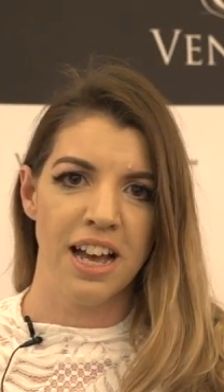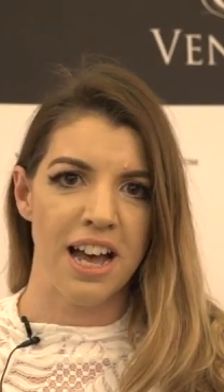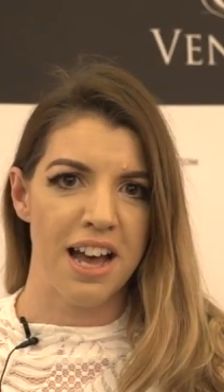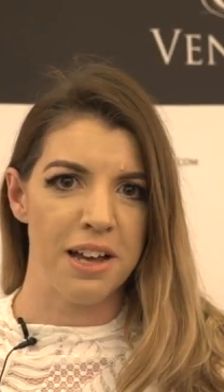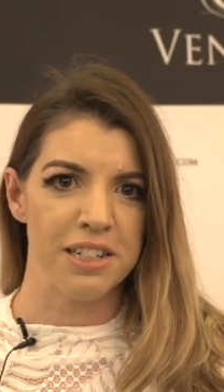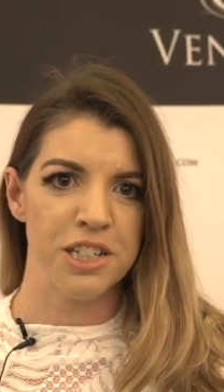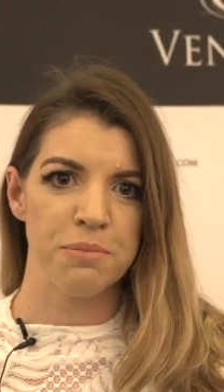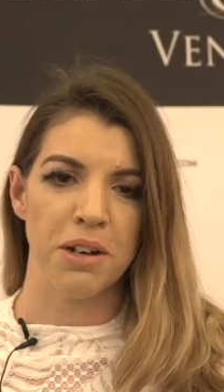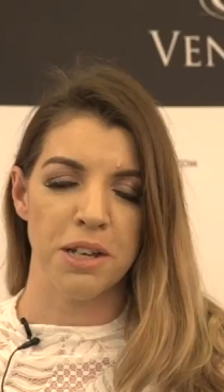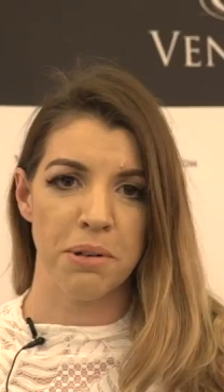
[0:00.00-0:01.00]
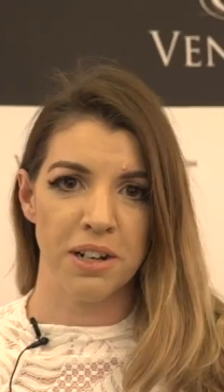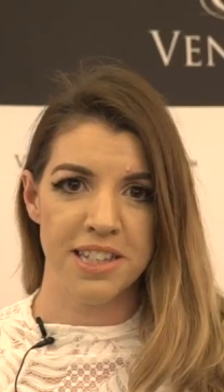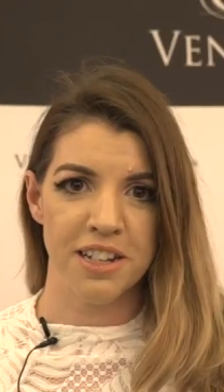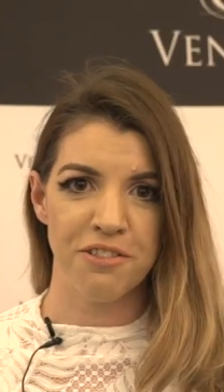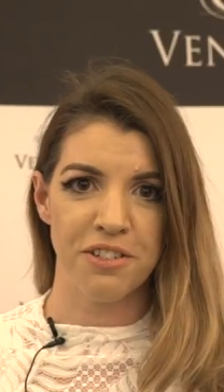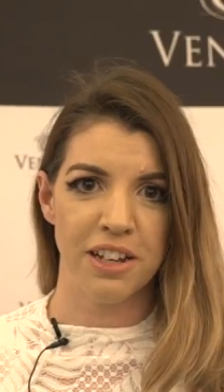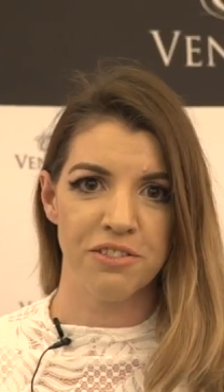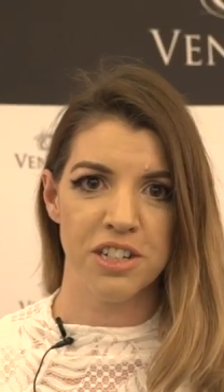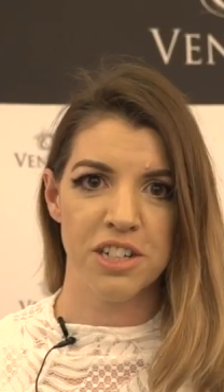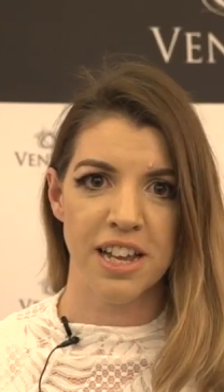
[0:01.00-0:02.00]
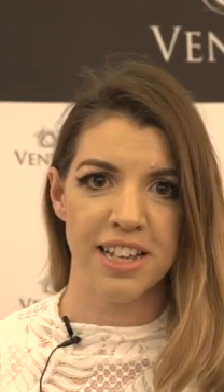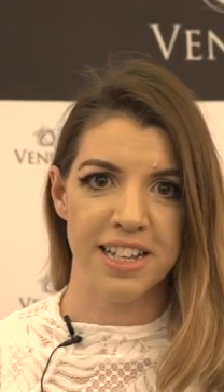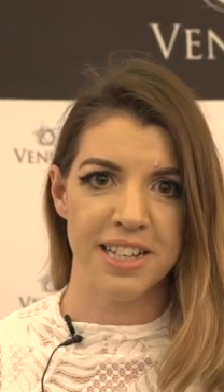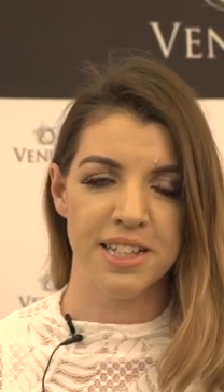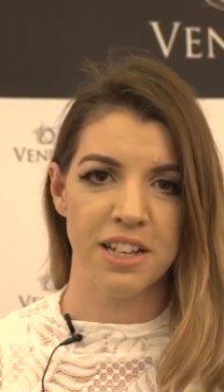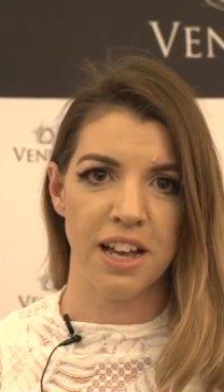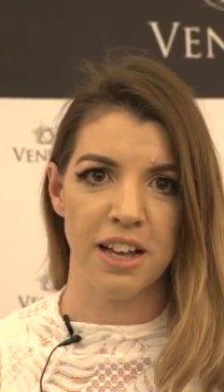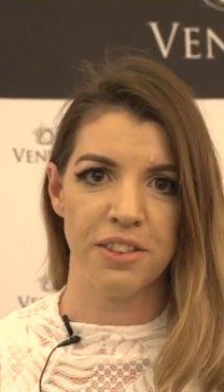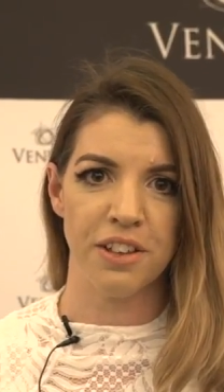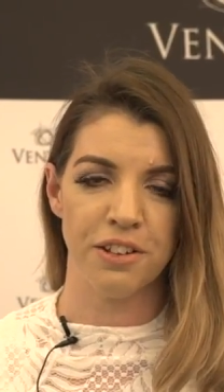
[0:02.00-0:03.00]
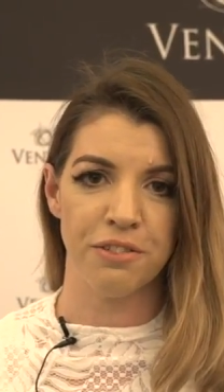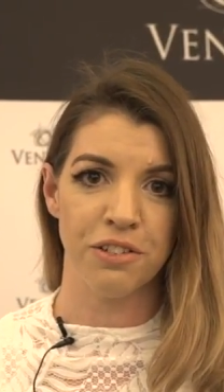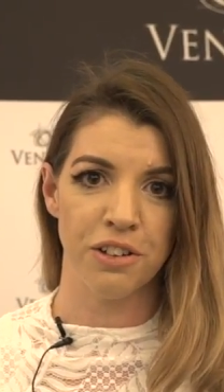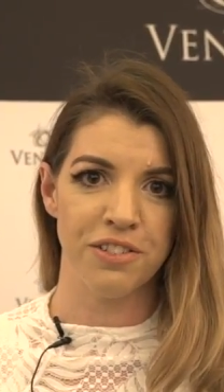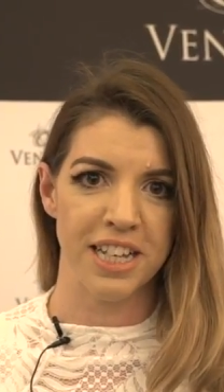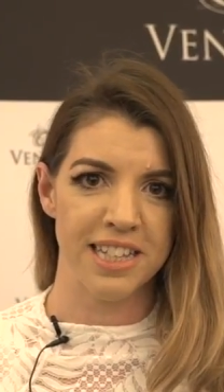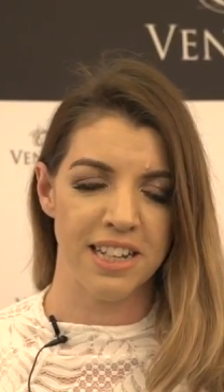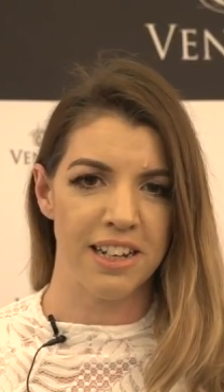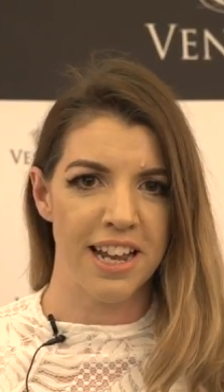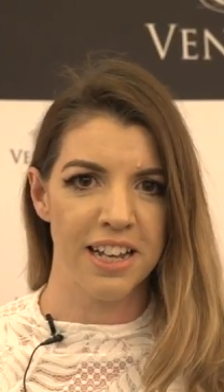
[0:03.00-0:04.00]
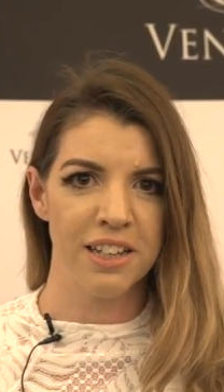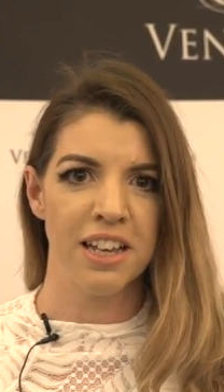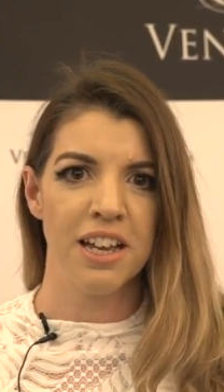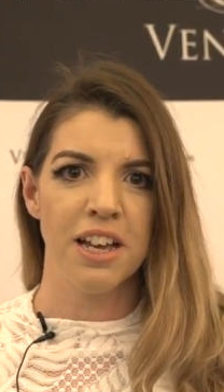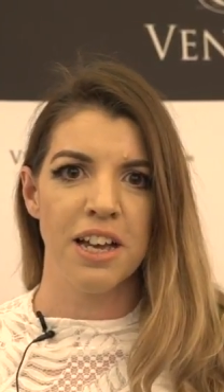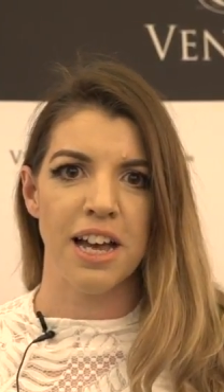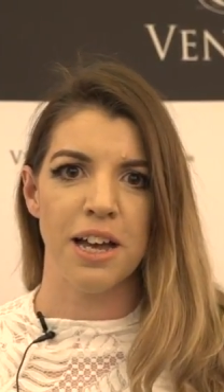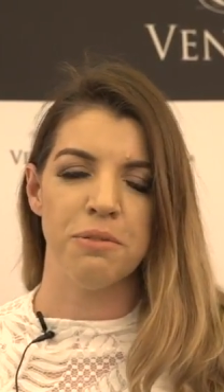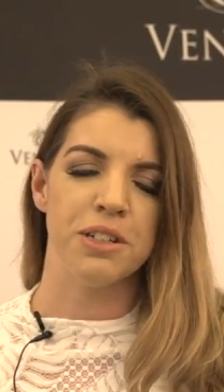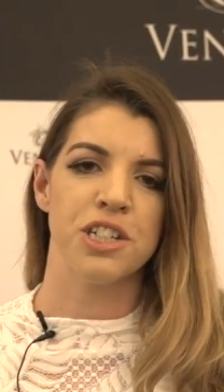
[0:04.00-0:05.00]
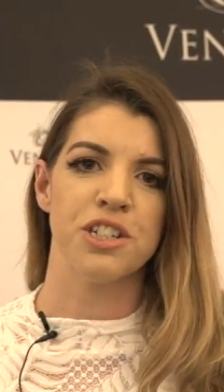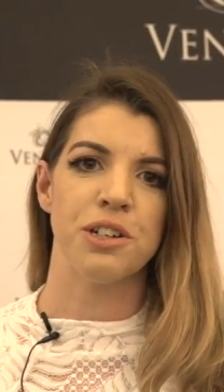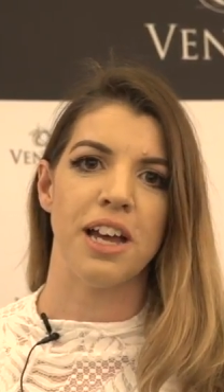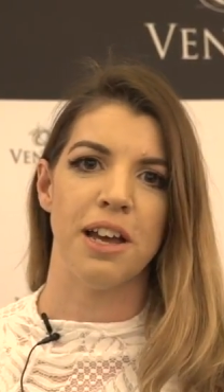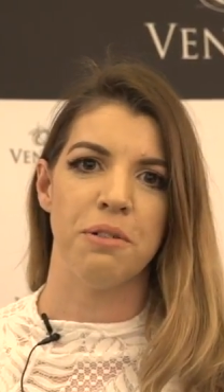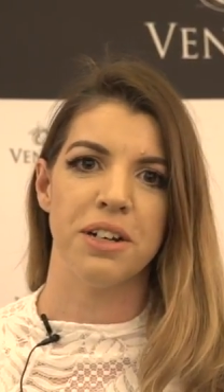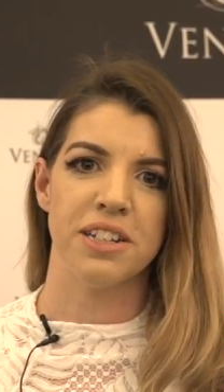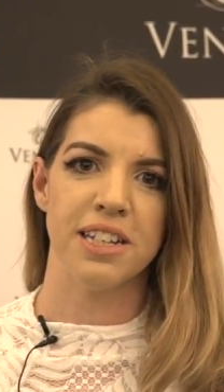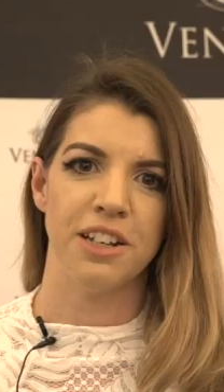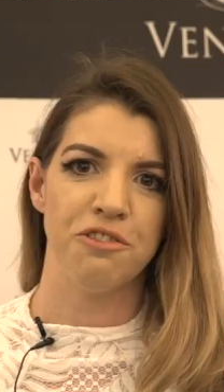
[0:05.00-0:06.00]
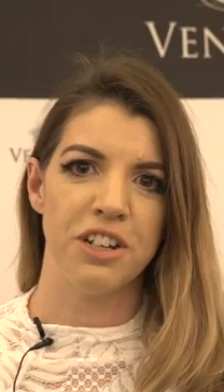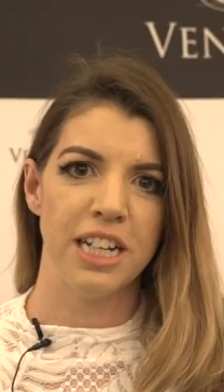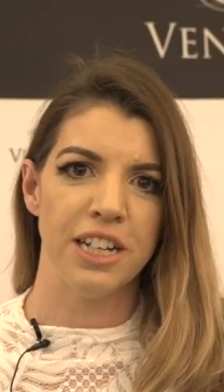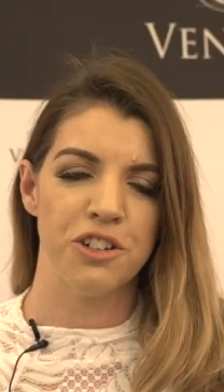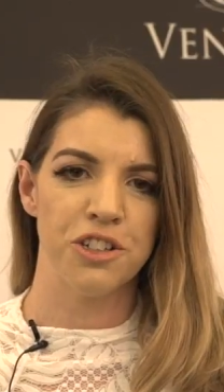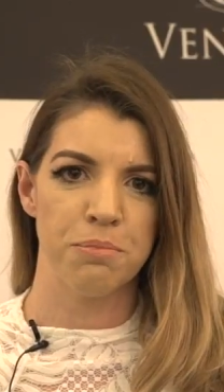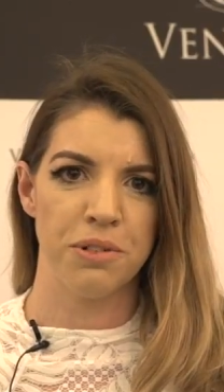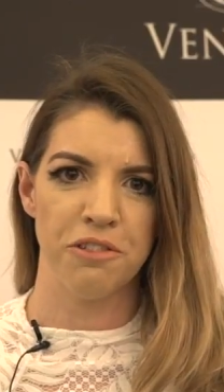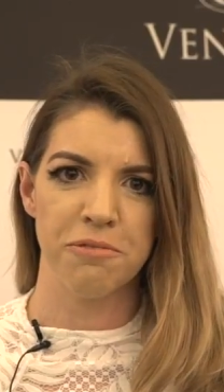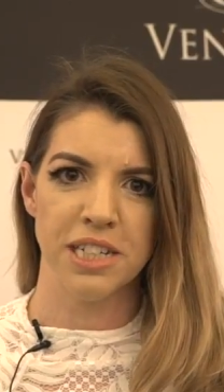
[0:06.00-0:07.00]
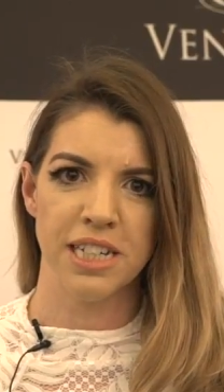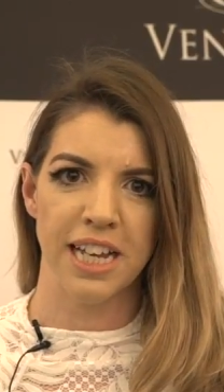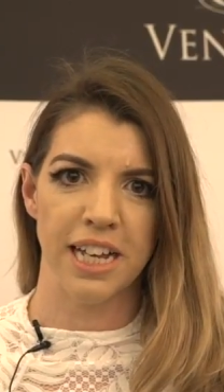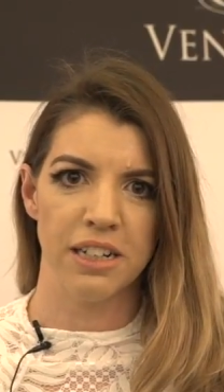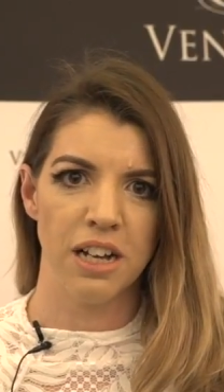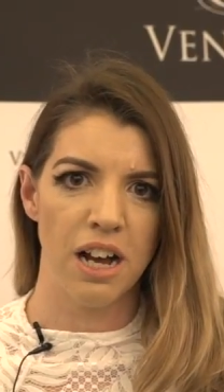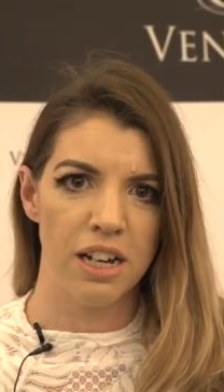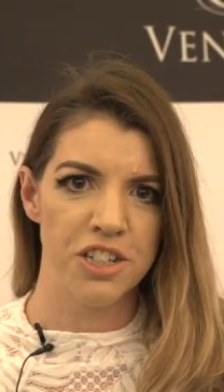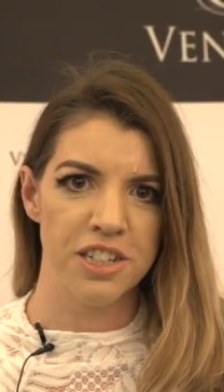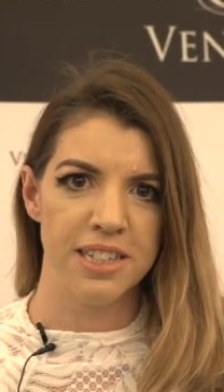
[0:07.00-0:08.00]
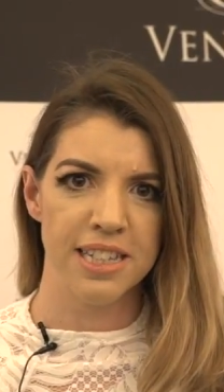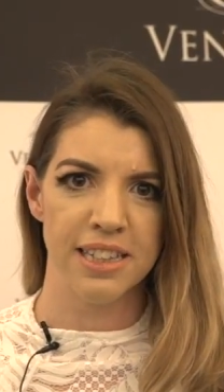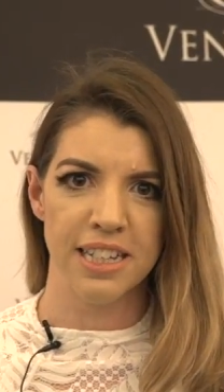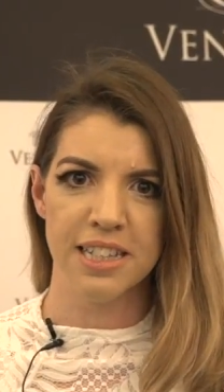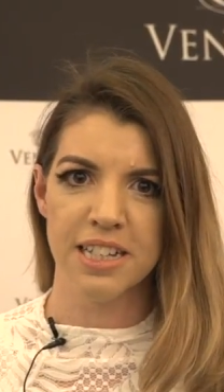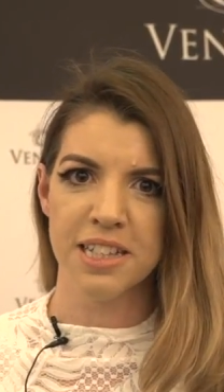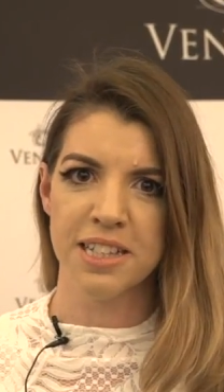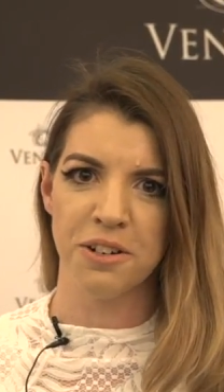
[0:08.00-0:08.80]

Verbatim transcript: And my personal favourite is uh, the full face and neck, uh, which uh, we are seeing really good improvement in collagen synthesis.